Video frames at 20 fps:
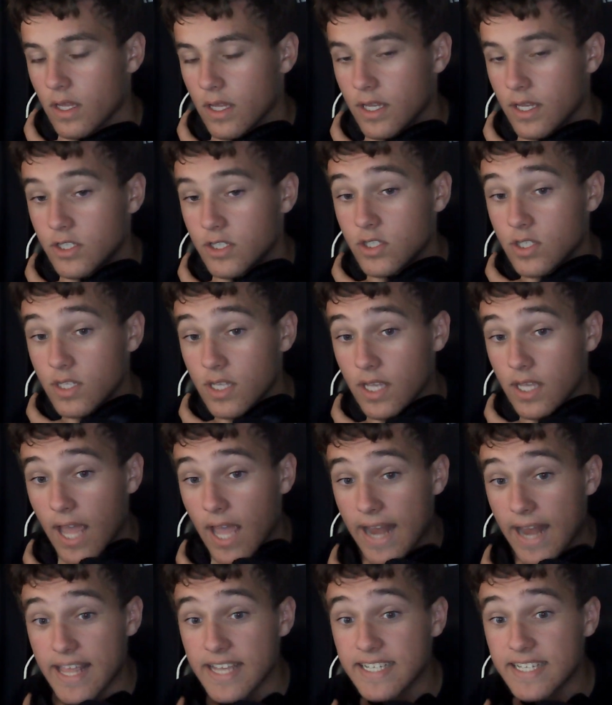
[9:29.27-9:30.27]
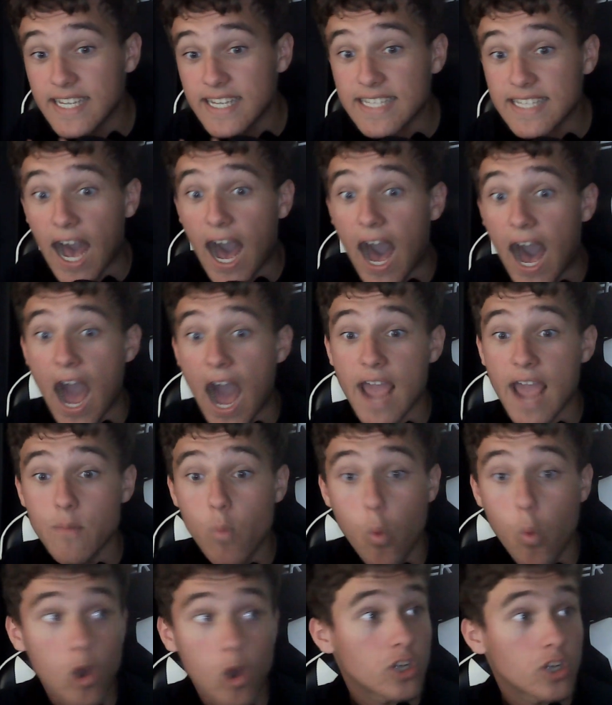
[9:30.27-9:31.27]
And he says I'm
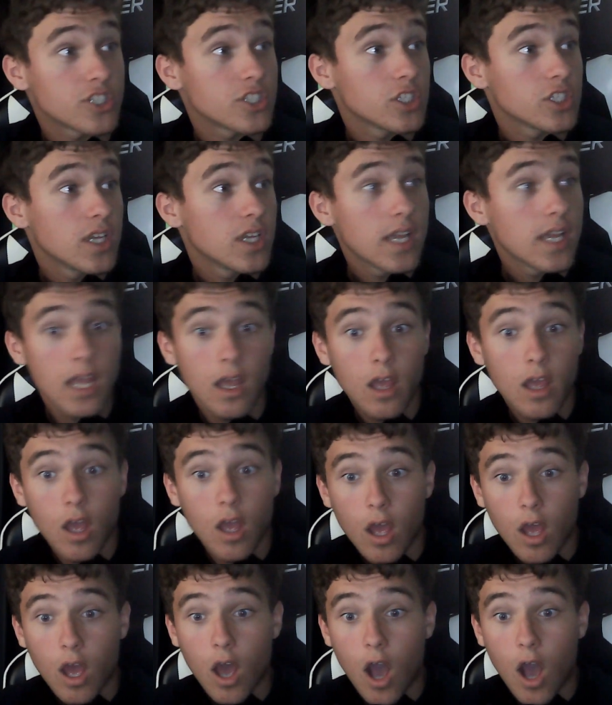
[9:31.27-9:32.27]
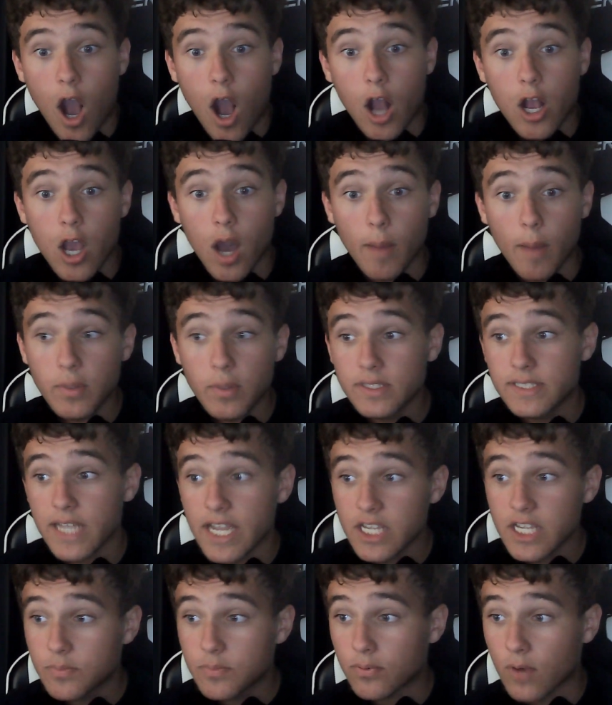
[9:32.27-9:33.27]
worse. A couple
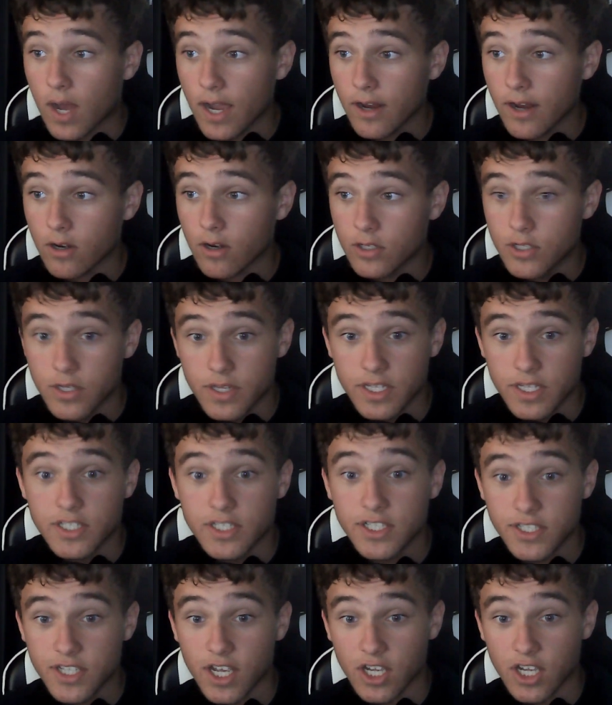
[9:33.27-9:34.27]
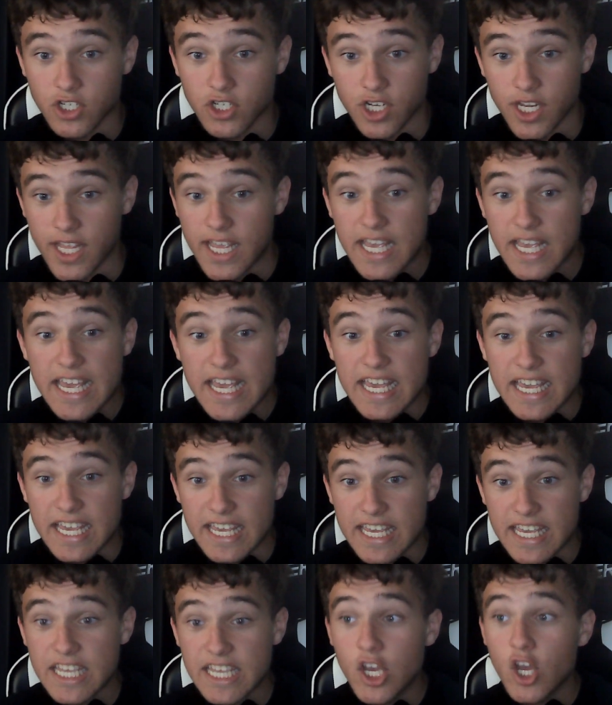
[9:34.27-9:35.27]
days prior to this discussion,
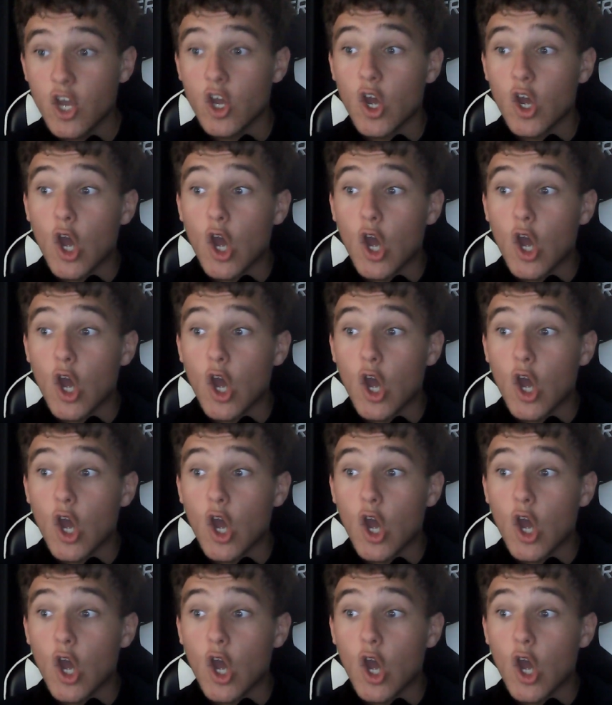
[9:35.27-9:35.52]
he